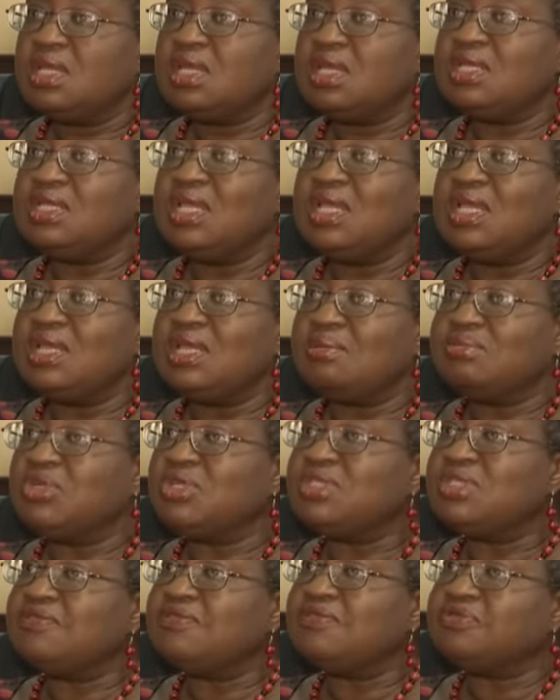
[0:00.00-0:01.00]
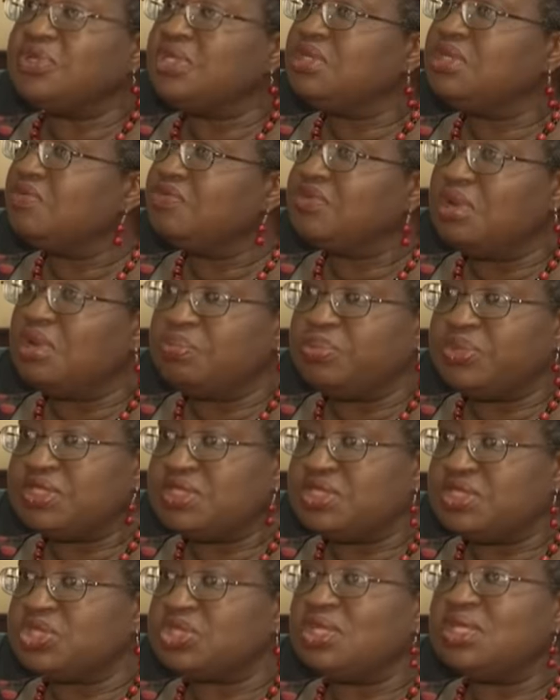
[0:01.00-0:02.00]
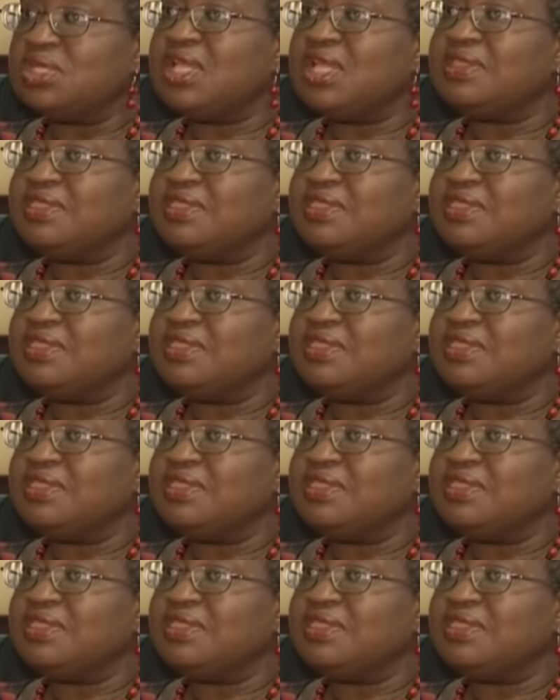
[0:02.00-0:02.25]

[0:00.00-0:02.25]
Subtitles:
Again, I'm not afraid of competition.